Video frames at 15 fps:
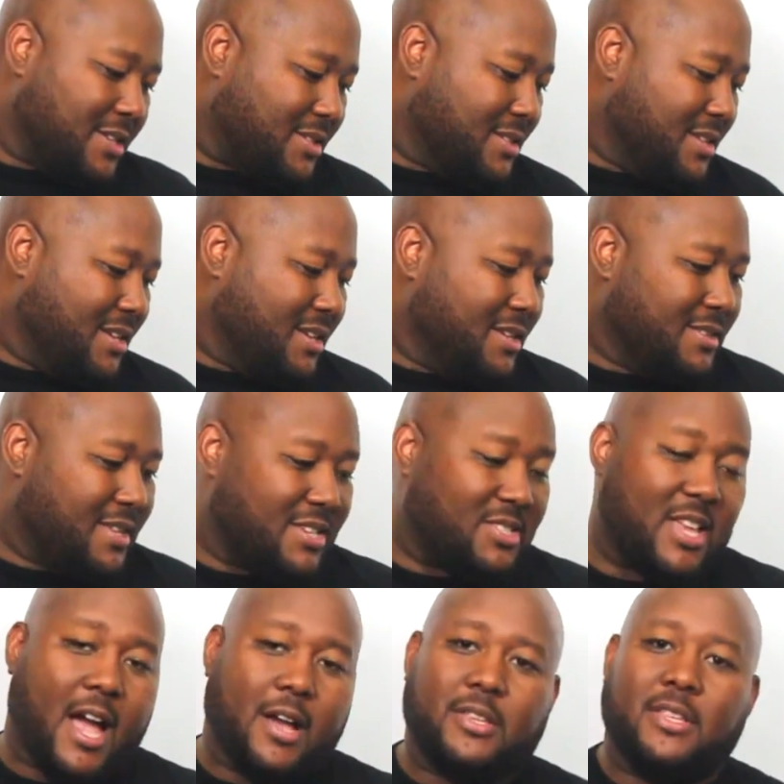
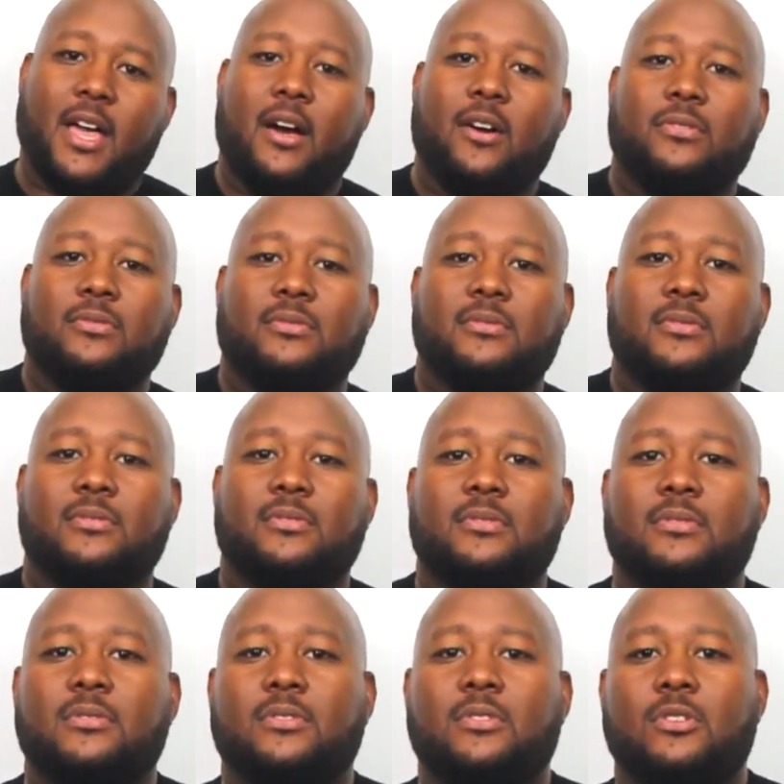that's down and out,
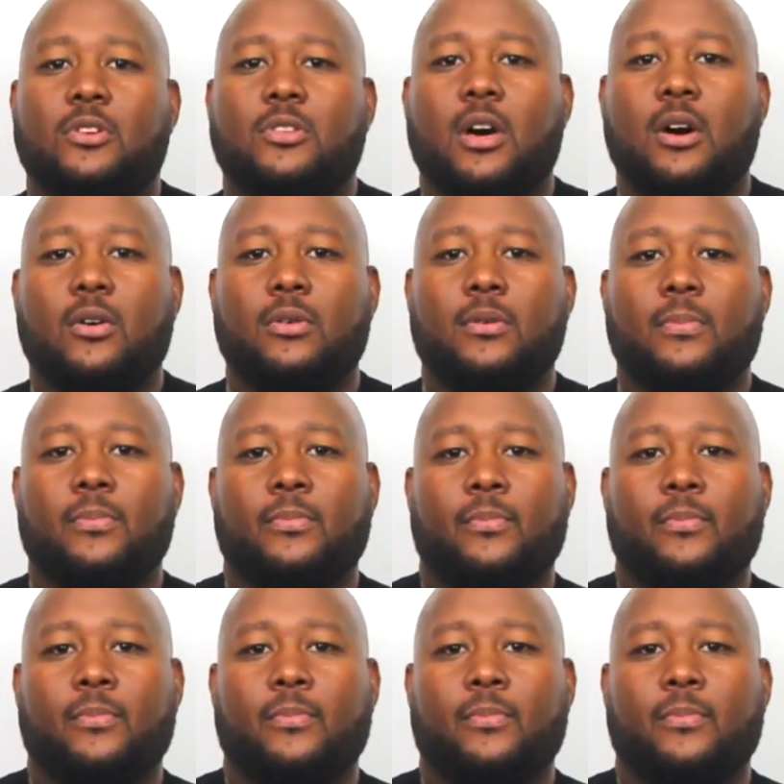you know.